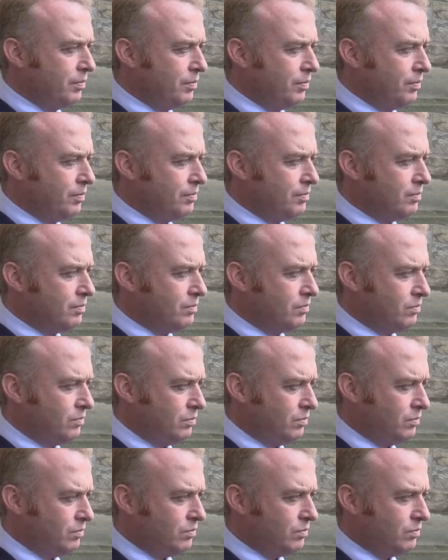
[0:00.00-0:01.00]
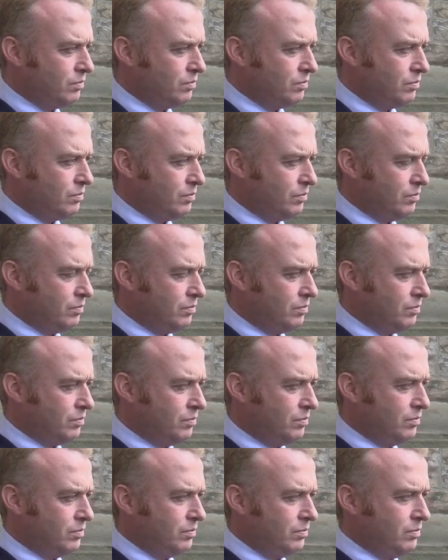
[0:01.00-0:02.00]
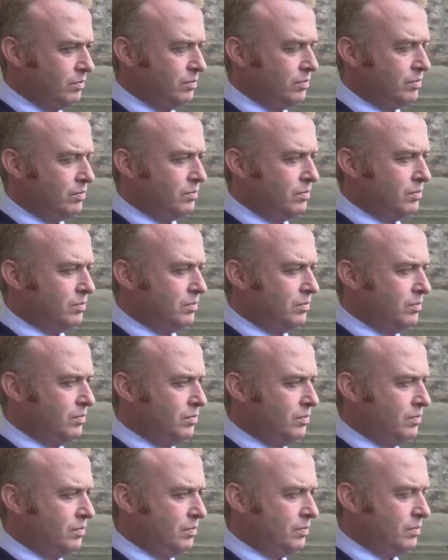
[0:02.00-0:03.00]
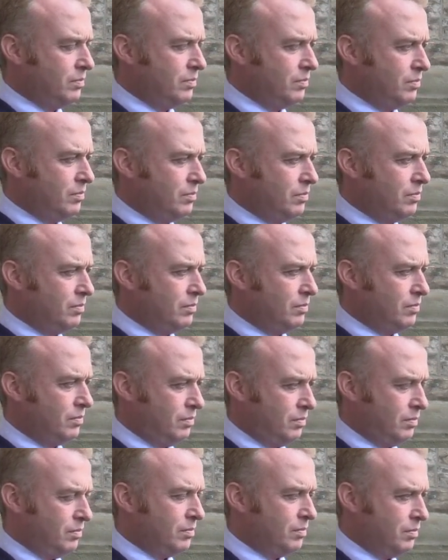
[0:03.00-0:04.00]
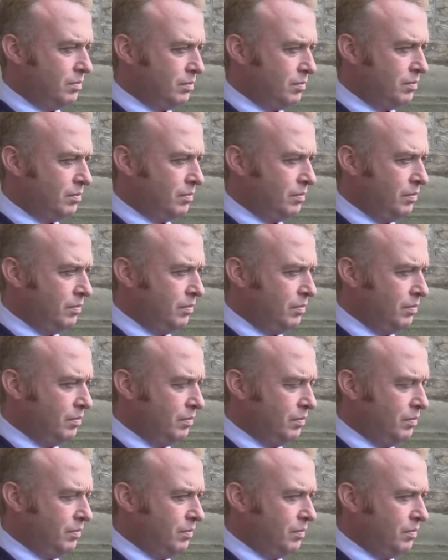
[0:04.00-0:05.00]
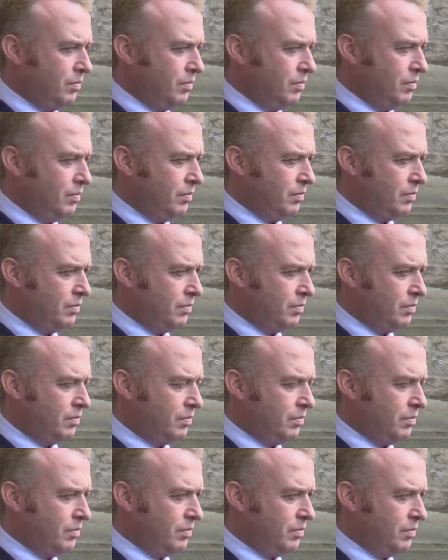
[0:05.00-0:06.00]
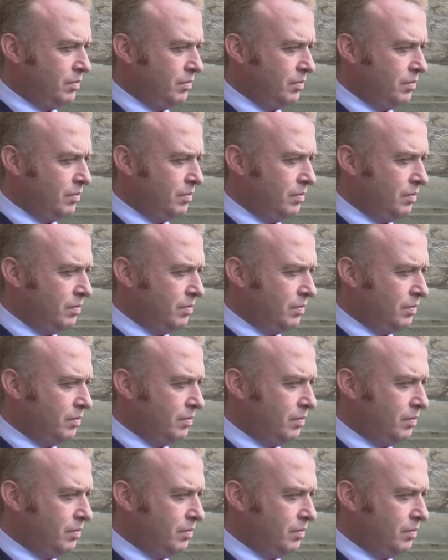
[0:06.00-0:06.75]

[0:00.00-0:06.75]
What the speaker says: No words are spoken by the person on screen.